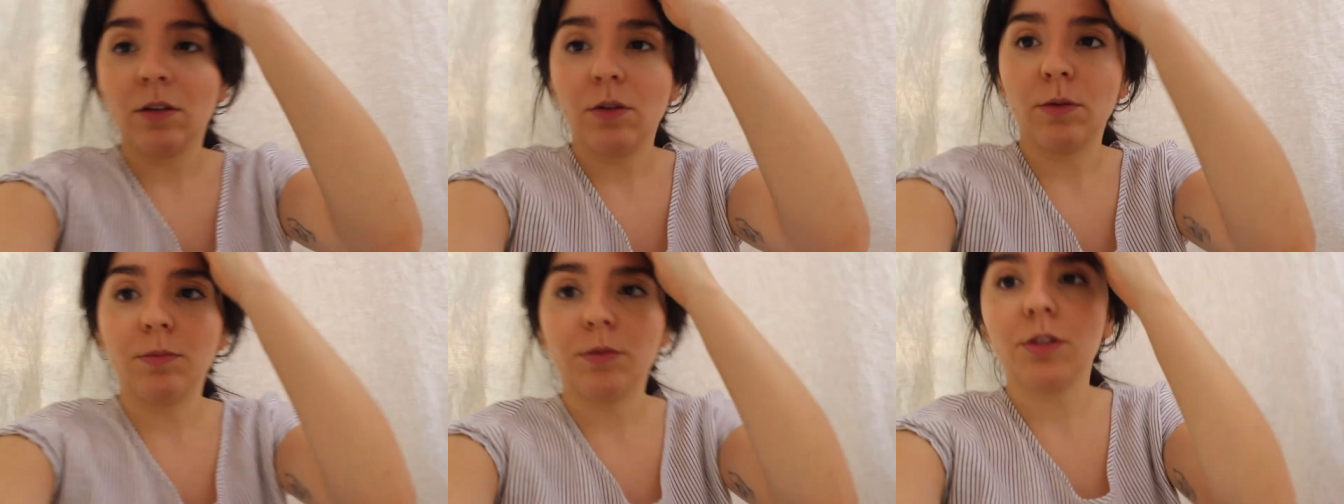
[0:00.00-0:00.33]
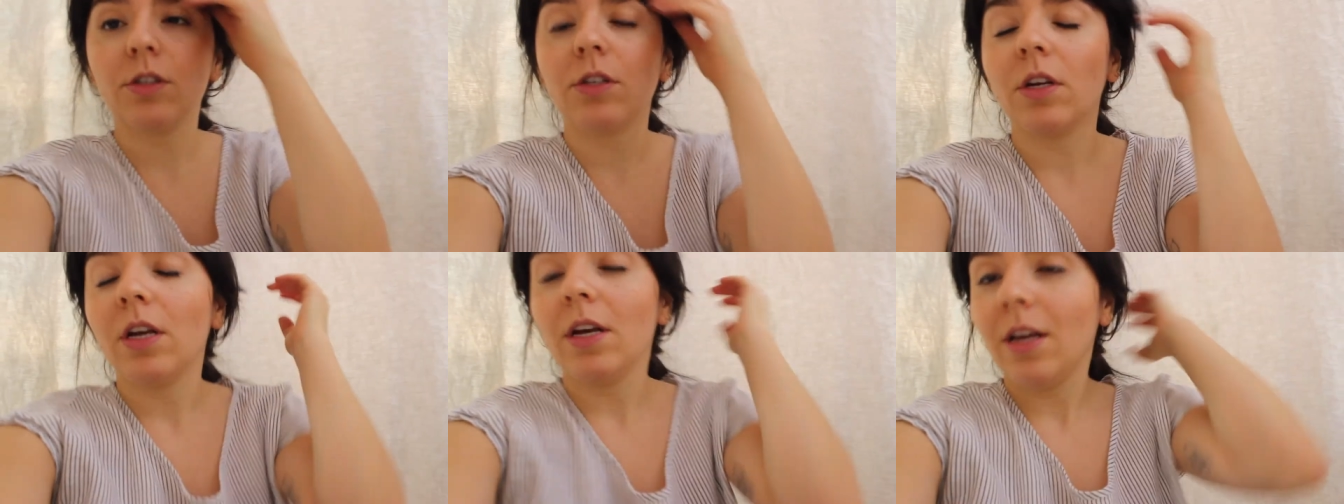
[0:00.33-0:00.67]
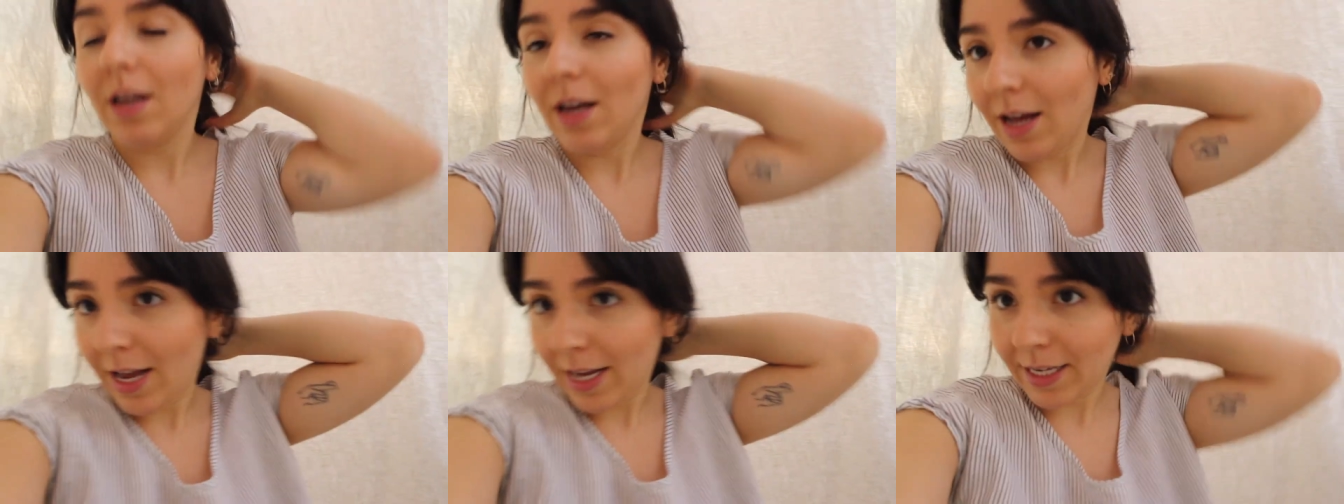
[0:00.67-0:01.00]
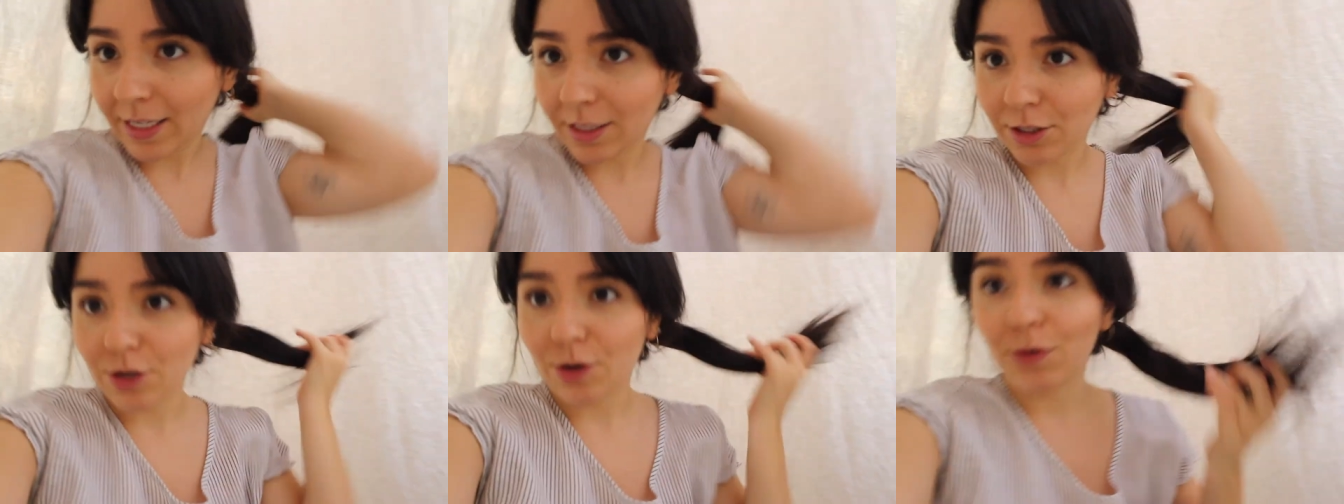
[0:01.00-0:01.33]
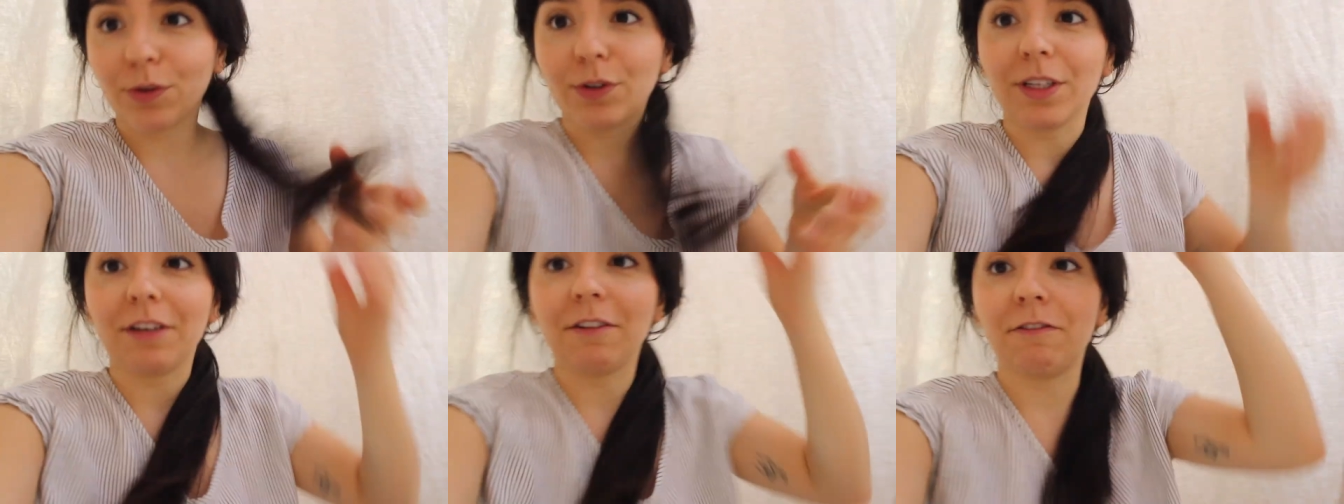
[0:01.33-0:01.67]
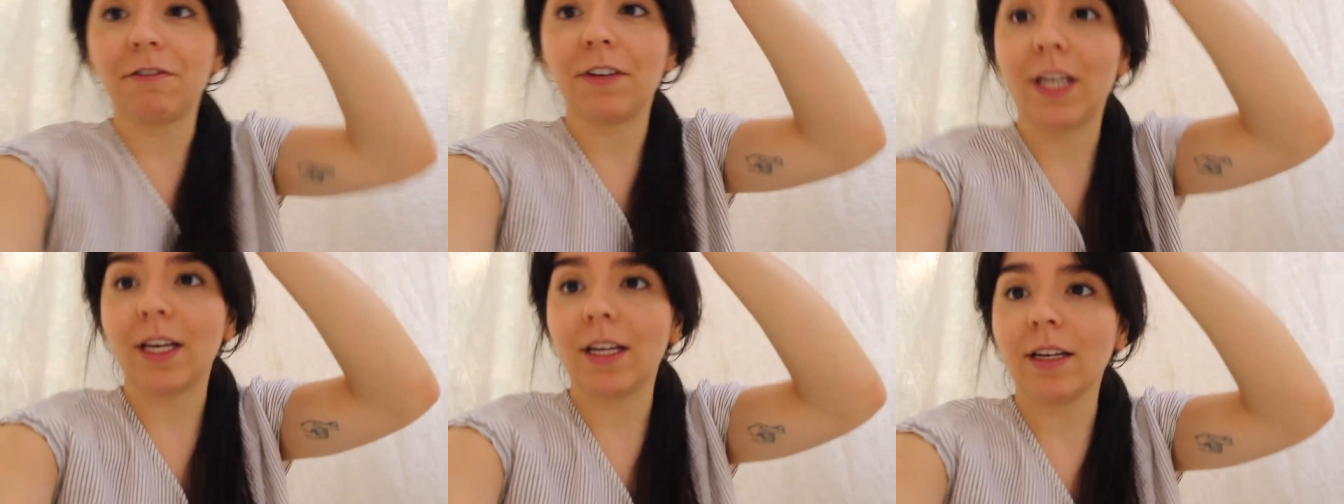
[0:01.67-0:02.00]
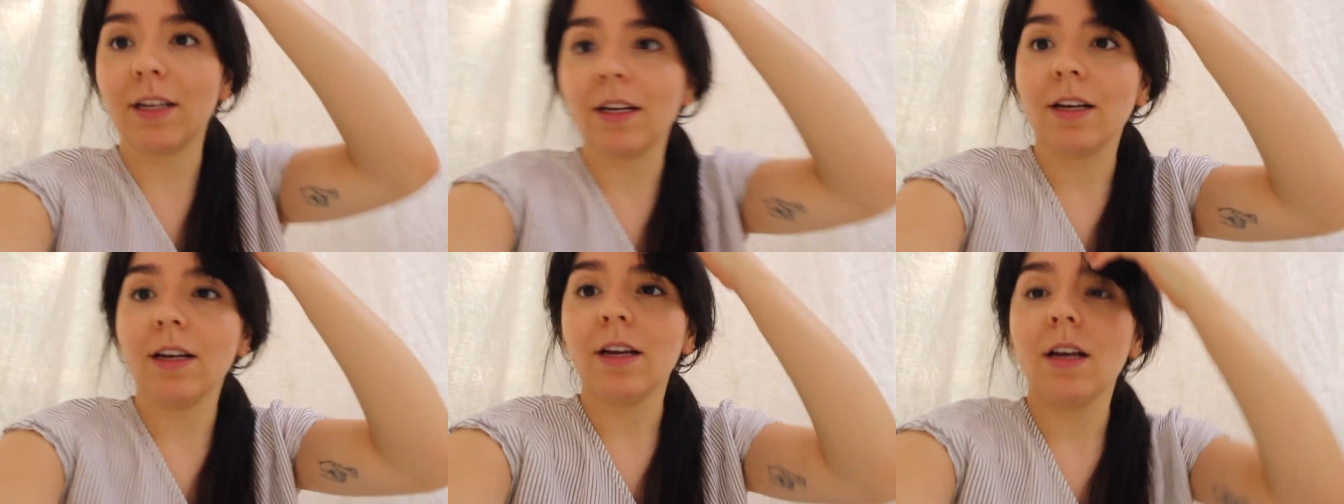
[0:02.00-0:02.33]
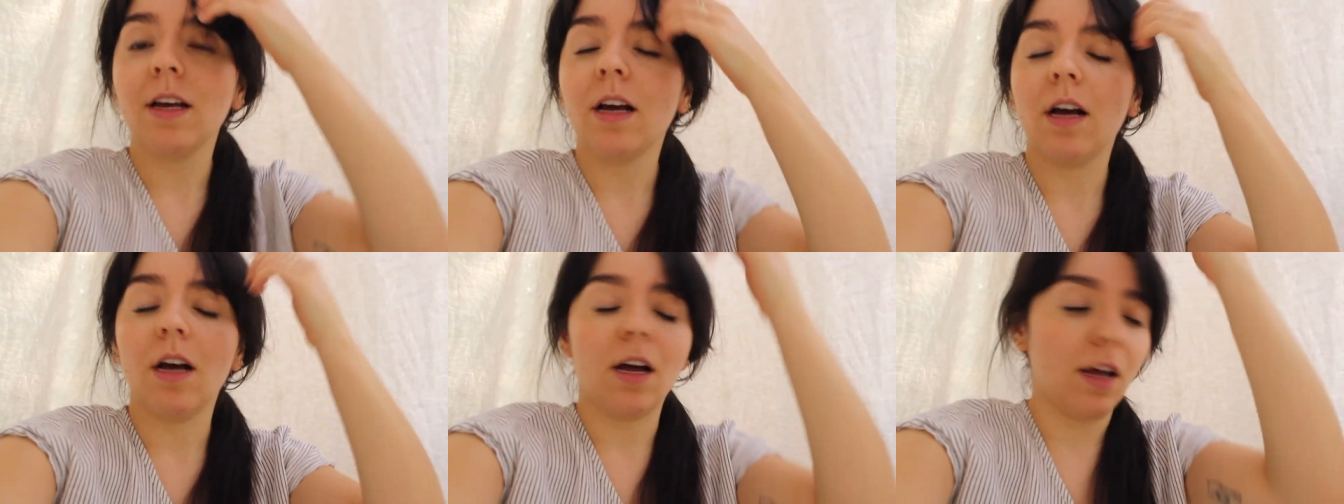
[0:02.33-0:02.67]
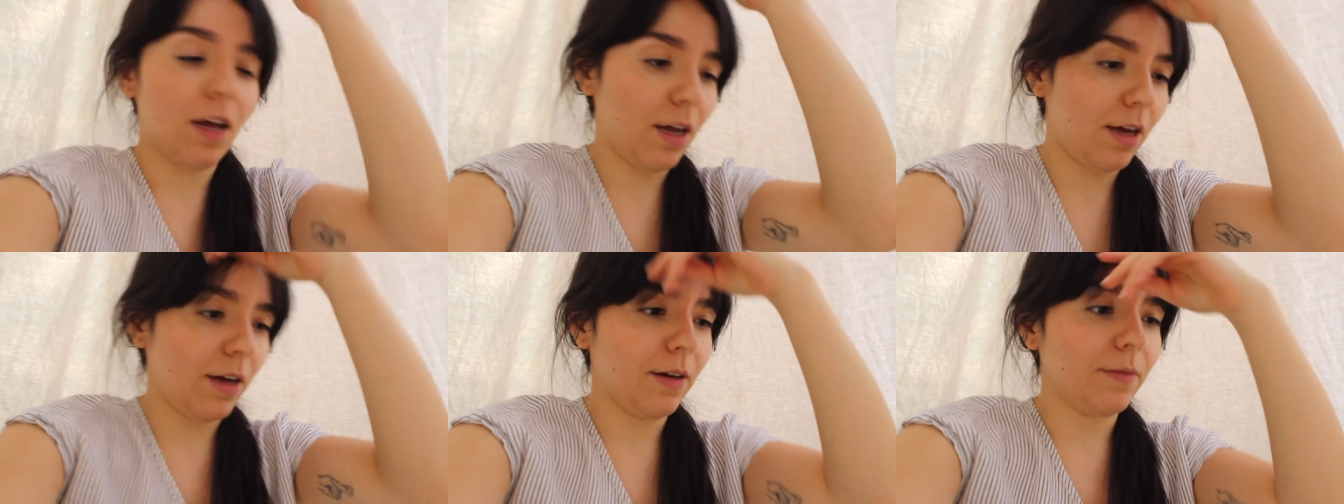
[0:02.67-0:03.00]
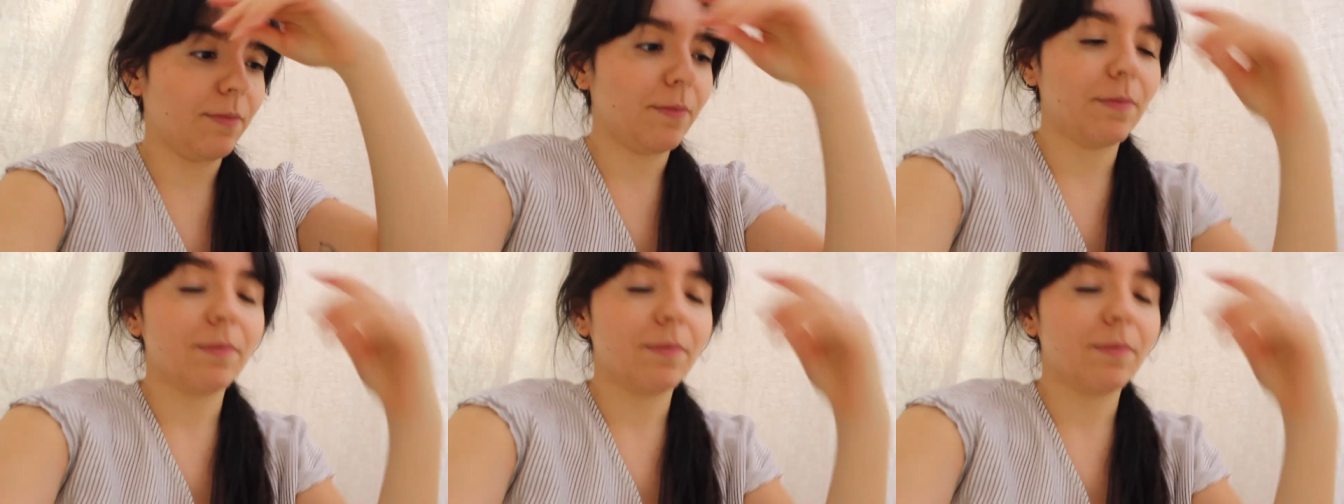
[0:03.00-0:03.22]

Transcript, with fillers: oops, I can totally fit uh,